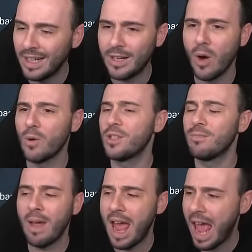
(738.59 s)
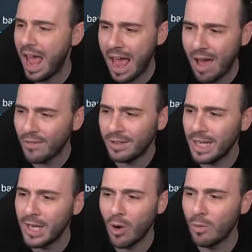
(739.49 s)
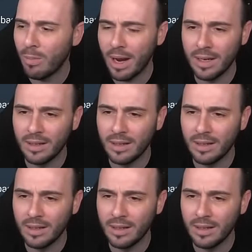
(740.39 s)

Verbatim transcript: Ignores everything known by